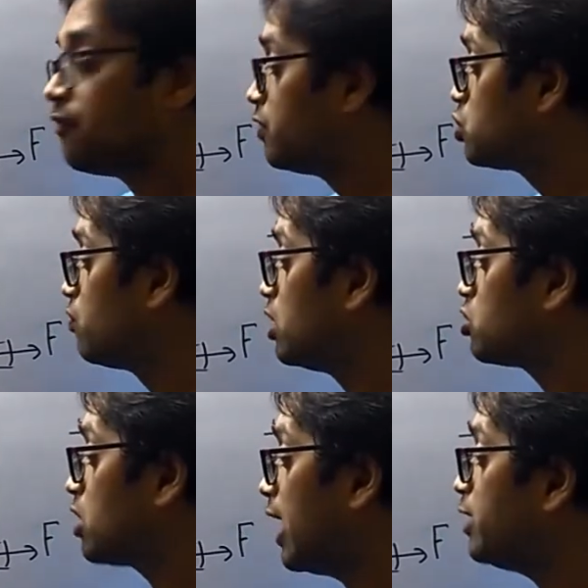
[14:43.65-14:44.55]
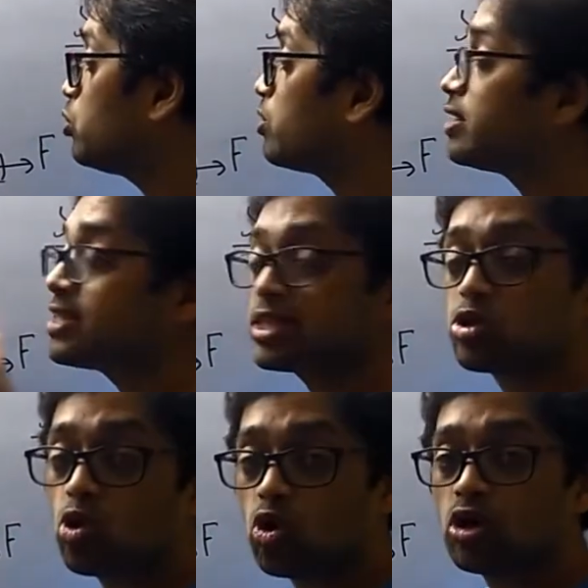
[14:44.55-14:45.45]
which will try to
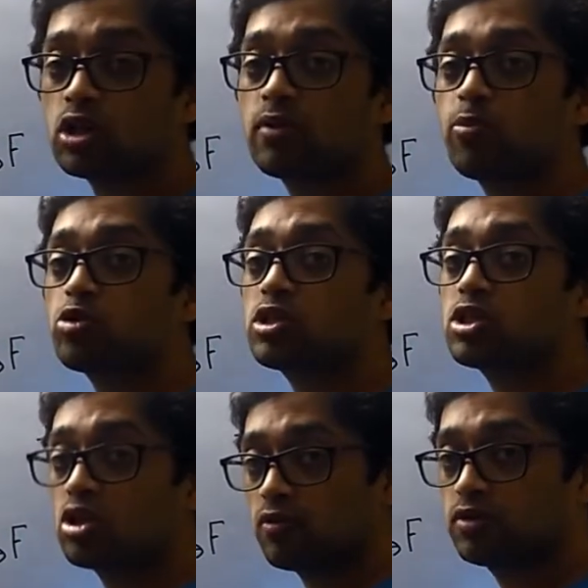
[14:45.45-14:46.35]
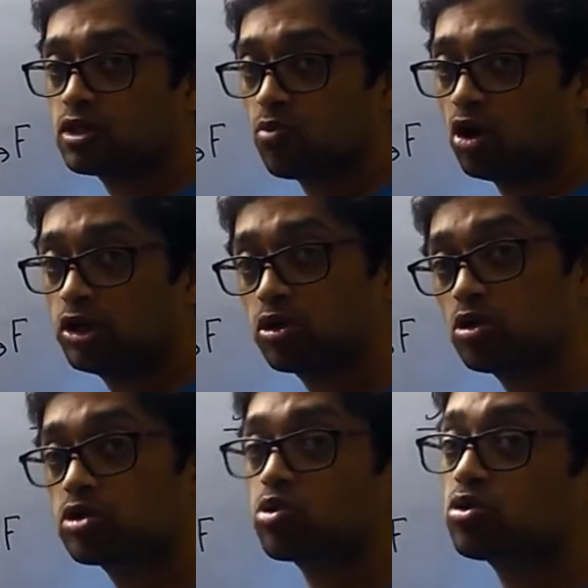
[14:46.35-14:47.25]
restore the position of these
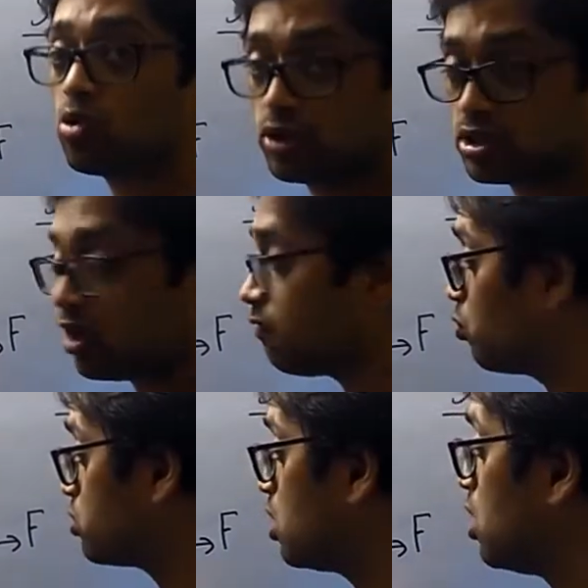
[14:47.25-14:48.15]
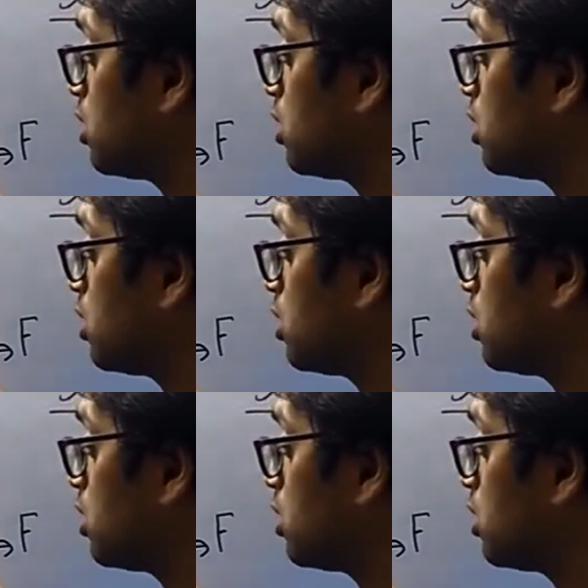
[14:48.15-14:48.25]
molecules to the original force.